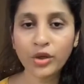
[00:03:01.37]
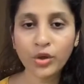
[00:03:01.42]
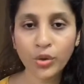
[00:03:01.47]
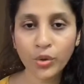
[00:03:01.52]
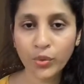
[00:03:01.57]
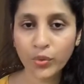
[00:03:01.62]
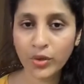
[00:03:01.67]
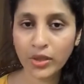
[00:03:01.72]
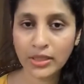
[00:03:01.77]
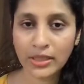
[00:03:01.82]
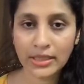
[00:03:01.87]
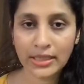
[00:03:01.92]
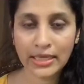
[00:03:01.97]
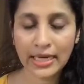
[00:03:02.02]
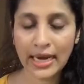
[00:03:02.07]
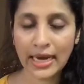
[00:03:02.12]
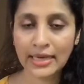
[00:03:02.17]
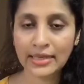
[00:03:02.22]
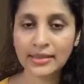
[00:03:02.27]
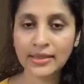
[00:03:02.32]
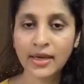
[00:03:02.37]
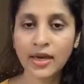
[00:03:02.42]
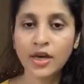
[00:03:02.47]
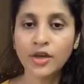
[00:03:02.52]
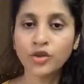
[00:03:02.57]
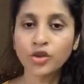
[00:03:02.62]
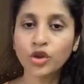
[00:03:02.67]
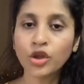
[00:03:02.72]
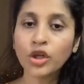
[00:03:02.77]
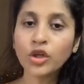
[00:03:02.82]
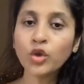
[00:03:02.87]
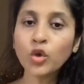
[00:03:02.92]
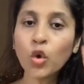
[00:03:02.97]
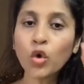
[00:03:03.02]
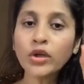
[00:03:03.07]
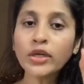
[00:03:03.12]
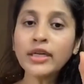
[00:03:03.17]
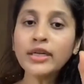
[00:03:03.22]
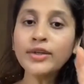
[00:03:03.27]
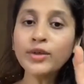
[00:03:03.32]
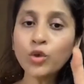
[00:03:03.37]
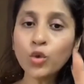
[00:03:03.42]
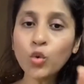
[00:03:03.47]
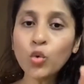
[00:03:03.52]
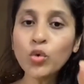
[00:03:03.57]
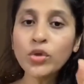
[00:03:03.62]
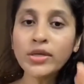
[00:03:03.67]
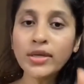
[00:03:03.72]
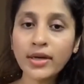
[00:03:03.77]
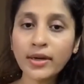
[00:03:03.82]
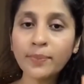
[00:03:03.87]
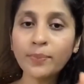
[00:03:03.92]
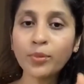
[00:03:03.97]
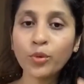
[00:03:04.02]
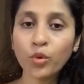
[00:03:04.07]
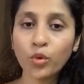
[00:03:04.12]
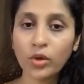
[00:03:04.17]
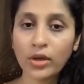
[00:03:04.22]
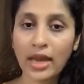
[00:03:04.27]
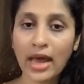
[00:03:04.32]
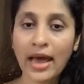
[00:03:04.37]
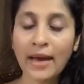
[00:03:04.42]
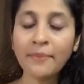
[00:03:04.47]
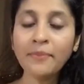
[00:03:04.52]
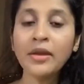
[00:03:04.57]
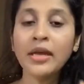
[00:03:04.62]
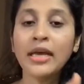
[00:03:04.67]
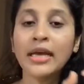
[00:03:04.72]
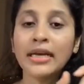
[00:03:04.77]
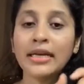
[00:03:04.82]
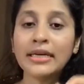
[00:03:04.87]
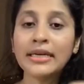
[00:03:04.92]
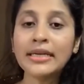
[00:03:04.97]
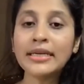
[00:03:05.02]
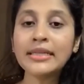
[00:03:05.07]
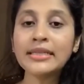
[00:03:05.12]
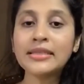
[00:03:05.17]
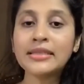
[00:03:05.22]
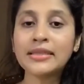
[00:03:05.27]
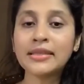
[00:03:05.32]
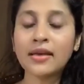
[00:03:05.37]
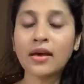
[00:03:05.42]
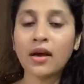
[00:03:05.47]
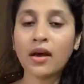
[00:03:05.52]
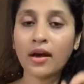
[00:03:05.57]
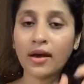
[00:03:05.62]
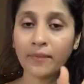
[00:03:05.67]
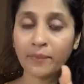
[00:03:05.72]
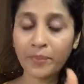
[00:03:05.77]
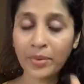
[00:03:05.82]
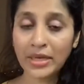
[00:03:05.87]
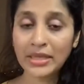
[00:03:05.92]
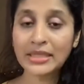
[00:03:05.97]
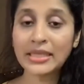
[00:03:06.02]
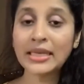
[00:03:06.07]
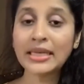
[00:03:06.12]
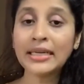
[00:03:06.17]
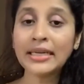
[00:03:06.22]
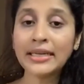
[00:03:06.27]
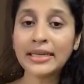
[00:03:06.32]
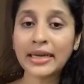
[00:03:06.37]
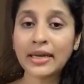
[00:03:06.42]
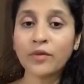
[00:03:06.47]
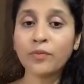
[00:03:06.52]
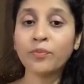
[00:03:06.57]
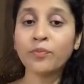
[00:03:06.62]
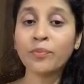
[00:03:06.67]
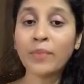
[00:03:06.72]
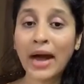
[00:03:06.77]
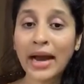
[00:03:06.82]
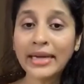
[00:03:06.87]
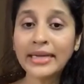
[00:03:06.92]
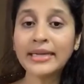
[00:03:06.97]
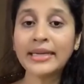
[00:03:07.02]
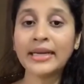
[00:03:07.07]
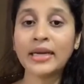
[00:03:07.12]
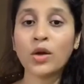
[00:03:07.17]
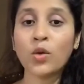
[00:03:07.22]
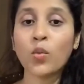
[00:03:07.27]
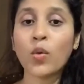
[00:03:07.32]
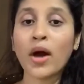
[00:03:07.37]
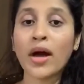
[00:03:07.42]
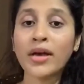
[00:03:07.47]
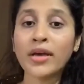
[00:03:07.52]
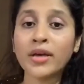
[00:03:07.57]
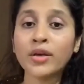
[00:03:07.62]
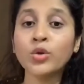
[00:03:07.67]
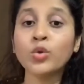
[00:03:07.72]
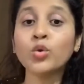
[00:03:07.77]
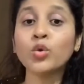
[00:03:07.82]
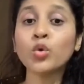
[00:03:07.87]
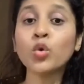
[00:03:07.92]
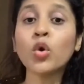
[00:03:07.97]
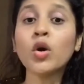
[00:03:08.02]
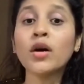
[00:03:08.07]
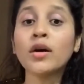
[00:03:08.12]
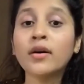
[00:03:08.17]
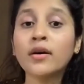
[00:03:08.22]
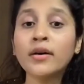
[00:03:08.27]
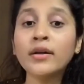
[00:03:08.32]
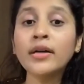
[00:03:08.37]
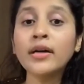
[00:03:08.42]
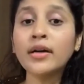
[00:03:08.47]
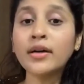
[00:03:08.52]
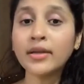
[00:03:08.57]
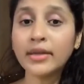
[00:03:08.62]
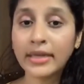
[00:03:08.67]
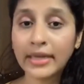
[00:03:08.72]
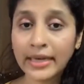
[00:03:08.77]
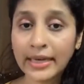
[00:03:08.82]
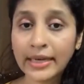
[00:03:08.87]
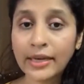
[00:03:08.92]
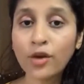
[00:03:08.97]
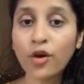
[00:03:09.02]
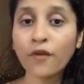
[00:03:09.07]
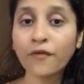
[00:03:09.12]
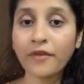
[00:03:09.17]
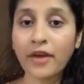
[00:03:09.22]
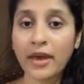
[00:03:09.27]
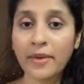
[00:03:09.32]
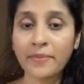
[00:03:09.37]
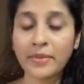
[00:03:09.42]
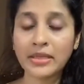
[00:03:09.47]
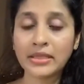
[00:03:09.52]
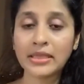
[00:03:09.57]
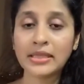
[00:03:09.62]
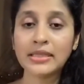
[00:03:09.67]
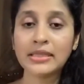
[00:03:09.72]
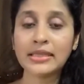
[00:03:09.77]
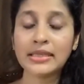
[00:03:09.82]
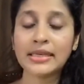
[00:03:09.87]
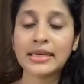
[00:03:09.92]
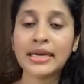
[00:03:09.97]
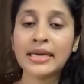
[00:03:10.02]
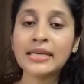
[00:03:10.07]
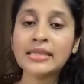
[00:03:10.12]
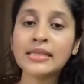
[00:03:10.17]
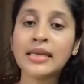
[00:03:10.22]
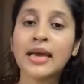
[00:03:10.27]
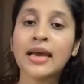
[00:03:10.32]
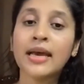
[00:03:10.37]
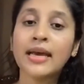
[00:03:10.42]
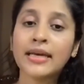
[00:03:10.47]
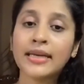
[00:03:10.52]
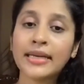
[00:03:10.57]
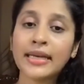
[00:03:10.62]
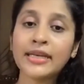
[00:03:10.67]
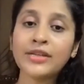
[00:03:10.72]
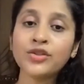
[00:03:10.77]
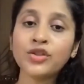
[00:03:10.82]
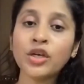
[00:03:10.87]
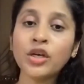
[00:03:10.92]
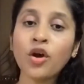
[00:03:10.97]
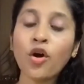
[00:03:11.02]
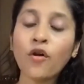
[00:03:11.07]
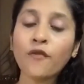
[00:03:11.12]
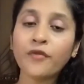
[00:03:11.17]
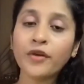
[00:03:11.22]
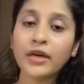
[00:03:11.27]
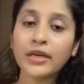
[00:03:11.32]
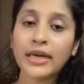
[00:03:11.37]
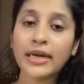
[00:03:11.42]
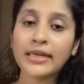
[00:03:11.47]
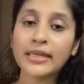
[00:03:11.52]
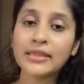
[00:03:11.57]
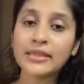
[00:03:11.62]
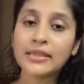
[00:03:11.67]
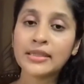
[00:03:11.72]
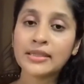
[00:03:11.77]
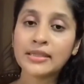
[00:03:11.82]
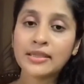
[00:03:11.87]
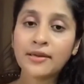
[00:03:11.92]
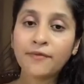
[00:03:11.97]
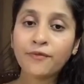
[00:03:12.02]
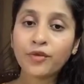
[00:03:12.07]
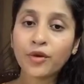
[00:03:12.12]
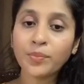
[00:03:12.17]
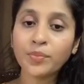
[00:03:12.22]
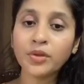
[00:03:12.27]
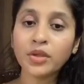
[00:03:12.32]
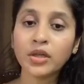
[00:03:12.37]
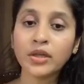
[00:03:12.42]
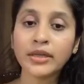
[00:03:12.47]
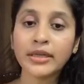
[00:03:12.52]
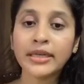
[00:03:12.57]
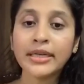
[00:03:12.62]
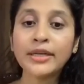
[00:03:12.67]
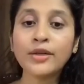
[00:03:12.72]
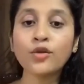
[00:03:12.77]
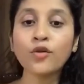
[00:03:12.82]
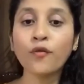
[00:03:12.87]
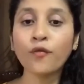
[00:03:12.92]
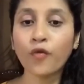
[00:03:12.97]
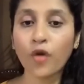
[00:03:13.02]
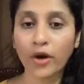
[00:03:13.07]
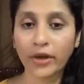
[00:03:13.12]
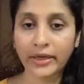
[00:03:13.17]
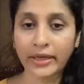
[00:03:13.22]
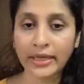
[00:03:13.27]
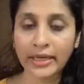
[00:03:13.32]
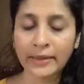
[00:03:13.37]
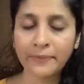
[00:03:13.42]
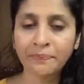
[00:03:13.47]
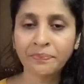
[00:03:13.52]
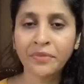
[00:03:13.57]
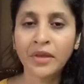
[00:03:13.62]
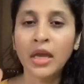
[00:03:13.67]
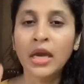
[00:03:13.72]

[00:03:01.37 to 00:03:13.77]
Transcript: the university has so the total two year program leads basically re might require you to earn a degree of MS in CS ranging of a credit system from 30 to 40